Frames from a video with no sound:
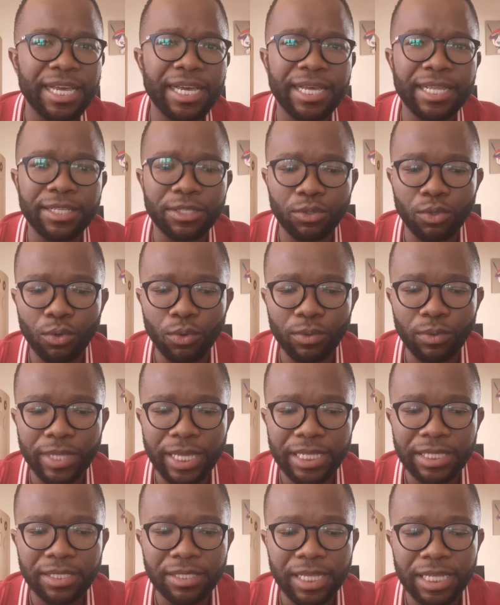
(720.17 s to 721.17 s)
yeah, so
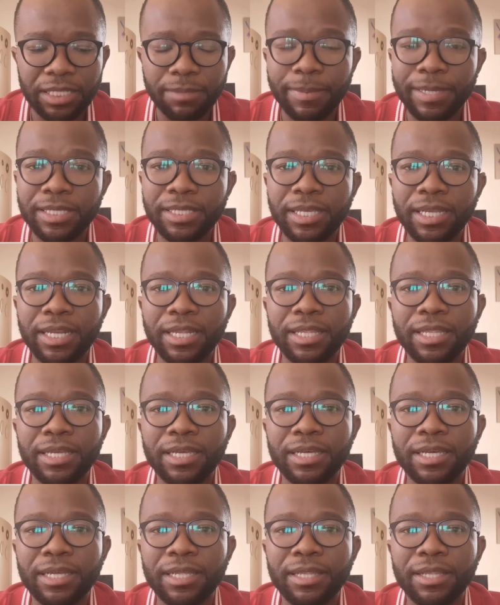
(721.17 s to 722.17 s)
that's basically
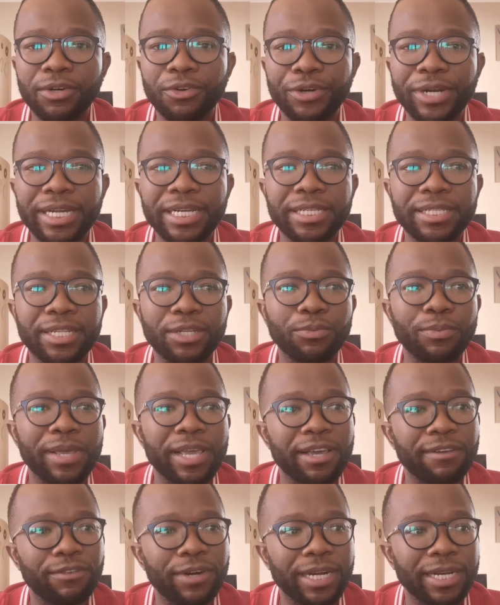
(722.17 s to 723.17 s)
the range that
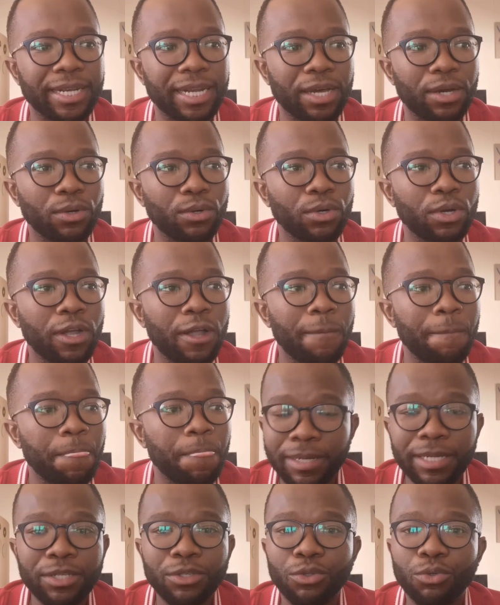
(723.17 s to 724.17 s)
we have right now.
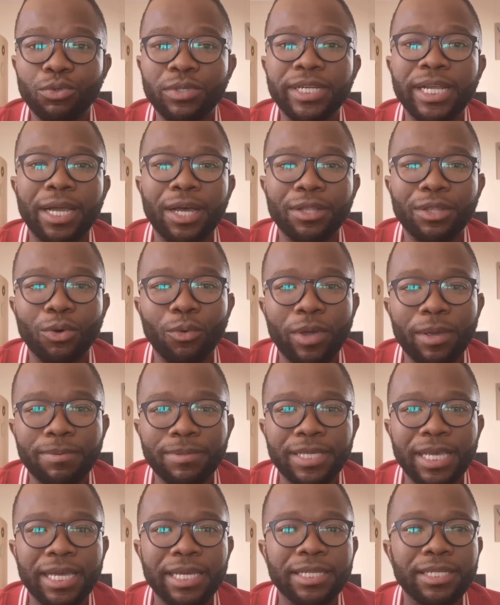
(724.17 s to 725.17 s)
Please do check out the
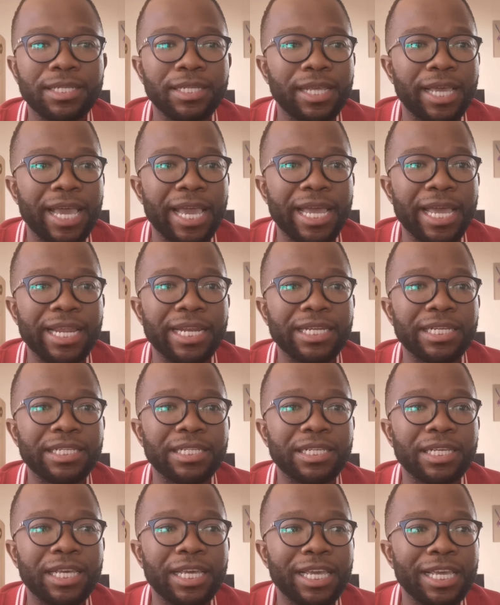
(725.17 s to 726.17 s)
website,
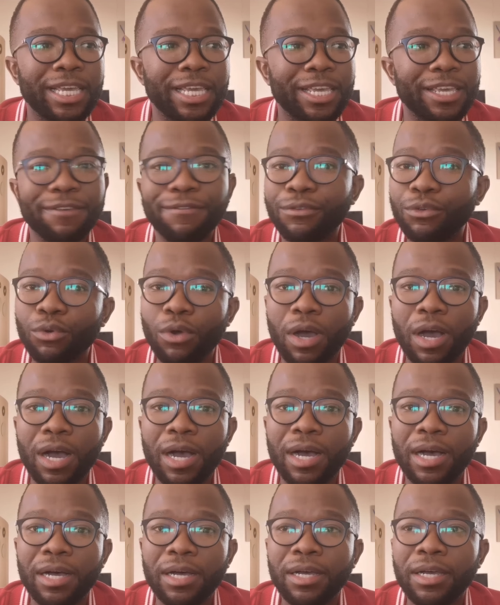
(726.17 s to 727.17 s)
and if you
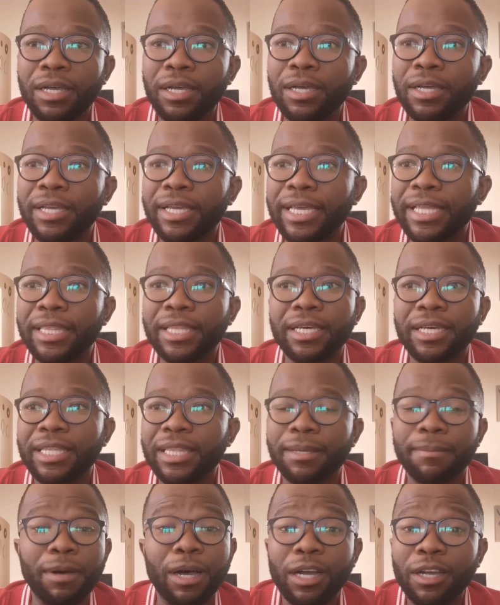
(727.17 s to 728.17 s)
are in
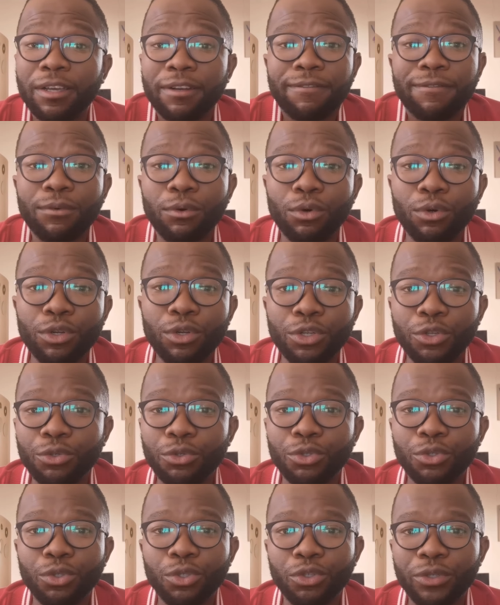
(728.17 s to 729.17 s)
the market for
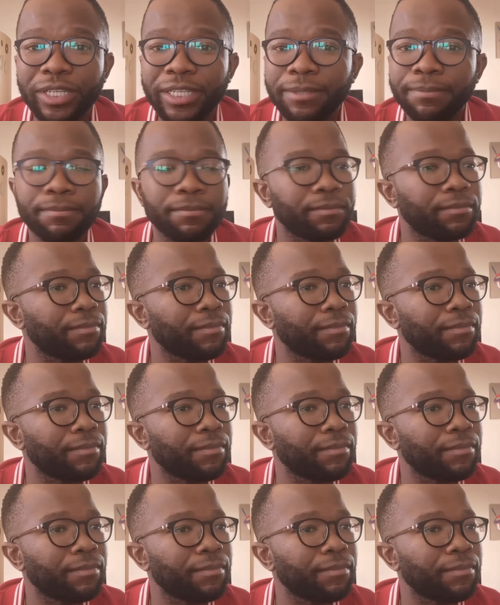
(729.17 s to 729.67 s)
new jewelry